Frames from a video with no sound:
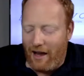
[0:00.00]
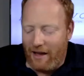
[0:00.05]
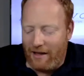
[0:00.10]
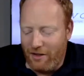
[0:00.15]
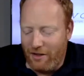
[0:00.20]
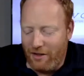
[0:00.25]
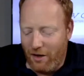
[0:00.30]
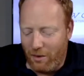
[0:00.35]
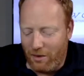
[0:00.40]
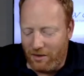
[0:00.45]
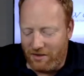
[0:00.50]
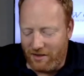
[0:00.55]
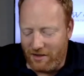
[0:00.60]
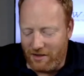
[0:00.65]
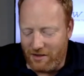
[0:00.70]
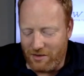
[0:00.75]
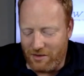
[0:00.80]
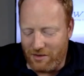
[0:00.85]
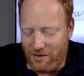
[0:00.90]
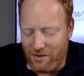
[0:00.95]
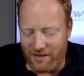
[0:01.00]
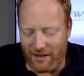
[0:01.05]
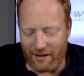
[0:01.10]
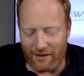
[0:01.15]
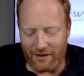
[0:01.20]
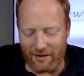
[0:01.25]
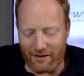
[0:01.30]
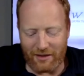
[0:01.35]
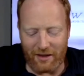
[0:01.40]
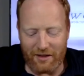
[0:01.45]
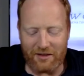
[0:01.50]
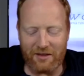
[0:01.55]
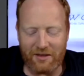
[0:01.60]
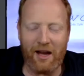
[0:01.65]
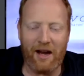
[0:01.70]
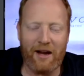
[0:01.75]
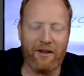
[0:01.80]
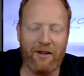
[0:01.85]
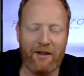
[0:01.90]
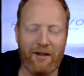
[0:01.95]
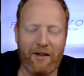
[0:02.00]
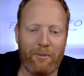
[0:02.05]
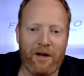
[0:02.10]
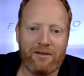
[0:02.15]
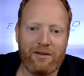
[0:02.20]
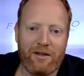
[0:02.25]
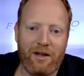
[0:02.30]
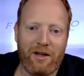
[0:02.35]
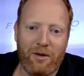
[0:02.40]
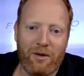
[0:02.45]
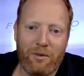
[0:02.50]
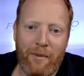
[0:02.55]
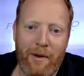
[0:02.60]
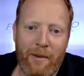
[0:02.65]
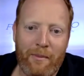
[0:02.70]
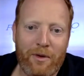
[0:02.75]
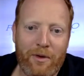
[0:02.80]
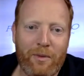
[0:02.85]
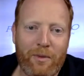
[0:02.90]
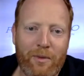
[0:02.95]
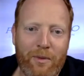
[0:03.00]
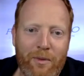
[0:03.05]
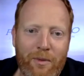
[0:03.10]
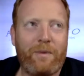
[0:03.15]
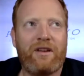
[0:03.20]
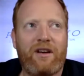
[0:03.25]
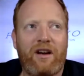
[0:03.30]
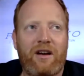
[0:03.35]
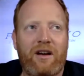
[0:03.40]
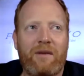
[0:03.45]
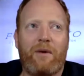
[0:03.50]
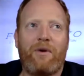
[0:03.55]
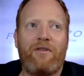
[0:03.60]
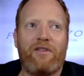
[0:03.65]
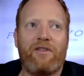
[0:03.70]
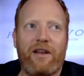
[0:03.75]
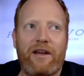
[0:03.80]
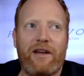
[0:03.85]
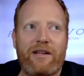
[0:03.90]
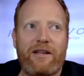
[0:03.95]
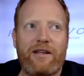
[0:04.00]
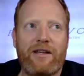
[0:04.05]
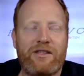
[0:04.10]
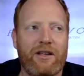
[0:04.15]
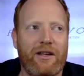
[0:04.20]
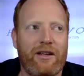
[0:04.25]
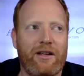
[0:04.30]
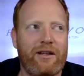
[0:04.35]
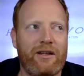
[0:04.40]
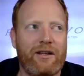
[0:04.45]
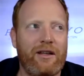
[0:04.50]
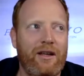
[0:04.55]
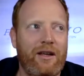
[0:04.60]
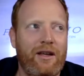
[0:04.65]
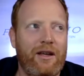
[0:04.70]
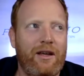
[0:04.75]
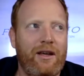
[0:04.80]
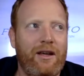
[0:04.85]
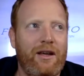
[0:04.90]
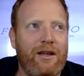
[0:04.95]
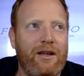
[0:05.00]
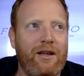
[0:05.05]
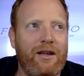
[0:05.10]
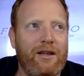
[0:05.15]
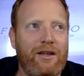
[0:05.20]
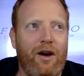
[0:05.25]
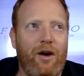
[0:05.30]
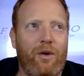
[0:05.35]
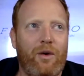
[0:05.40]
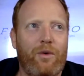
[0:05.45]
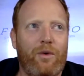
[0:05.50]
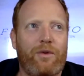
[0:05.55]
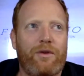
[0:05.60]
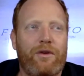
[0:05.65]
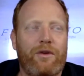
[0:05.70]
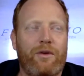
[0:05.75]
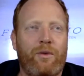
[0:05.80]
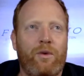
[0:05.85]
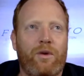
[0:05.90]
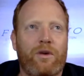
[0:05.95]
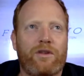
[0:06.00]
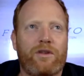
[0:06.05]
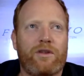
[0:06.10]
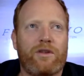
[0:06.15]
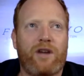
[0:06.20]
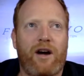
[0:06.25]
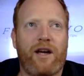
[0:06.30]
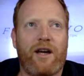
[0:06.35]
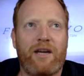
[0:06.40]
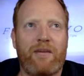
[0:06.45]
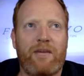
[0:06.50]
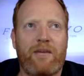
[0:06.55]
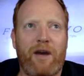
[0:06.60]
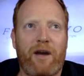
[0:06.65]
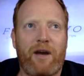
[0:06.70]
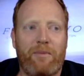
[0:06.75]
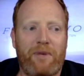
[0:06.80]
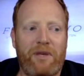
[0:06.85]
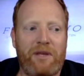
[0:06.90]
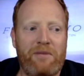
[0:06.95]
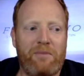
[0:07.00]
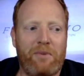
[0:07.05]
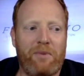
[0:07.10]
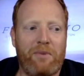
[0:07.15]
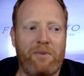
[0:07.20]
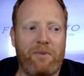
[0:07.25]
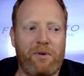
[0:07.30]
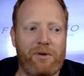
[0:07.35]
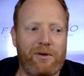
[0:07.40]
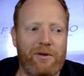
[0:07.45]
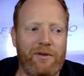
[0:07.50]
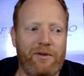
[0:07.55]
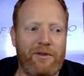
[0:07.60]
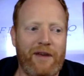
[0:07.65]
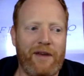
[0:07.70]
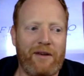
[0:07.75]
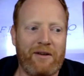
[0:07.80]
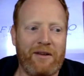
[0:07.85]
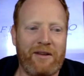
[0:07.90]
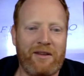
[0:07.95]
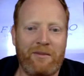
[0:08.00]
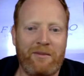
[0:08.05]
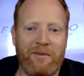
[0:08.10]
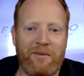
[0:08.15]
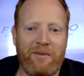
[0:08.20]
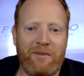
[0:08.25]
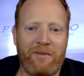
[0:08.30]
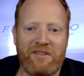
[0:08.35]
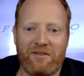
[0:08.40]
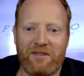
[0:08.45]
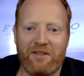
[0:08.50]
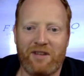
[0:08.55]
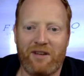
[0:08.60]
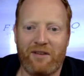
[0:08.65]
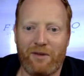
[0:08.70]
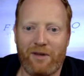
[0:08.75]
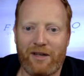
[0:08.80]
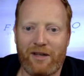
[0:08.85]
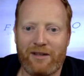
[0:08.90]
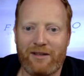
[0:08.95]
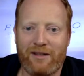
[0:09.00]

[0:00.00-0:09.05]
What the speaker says: you know what's interesting is kind of the parallel. Remember, when we talk about Revelation, you know, we're talking about a people that are in the midst of suffering.